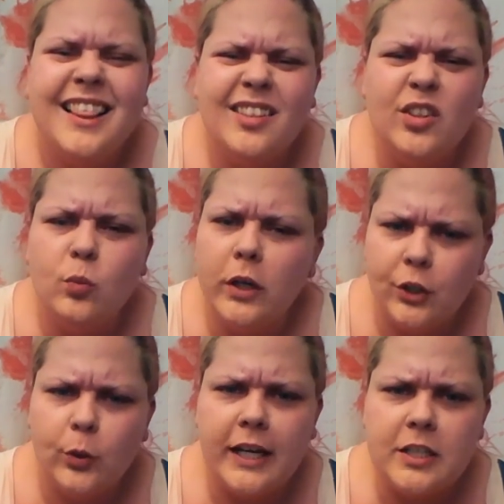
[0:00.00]
This is where
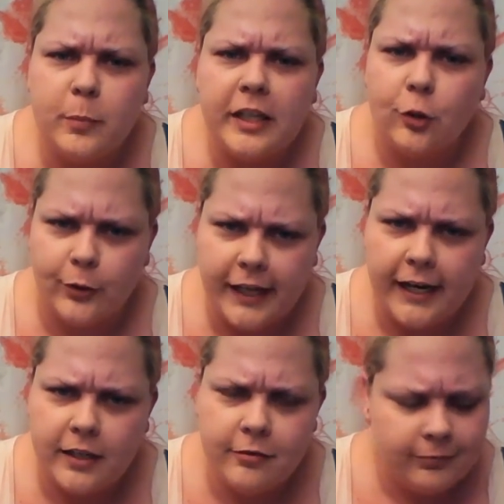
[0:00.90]
you get to be
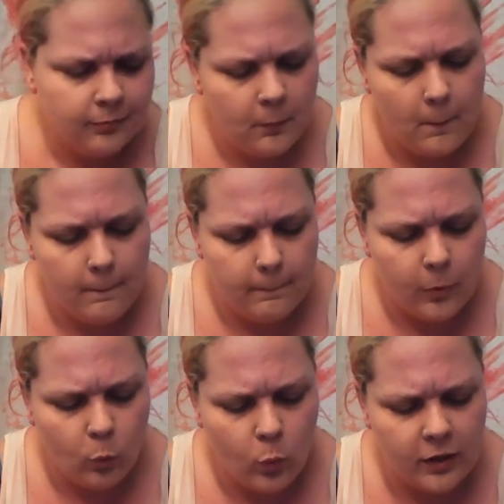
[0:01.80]
creative.
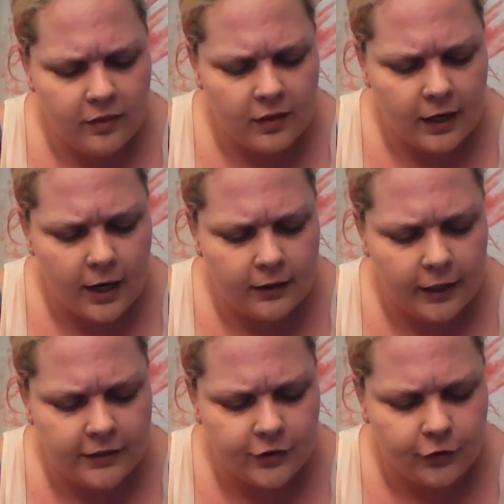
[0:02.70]
But one thing I
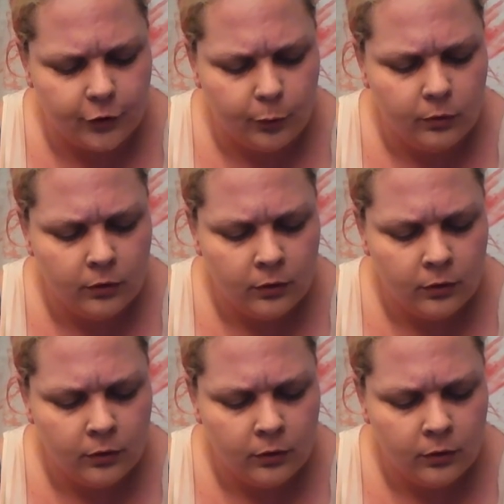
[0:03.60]
like to do,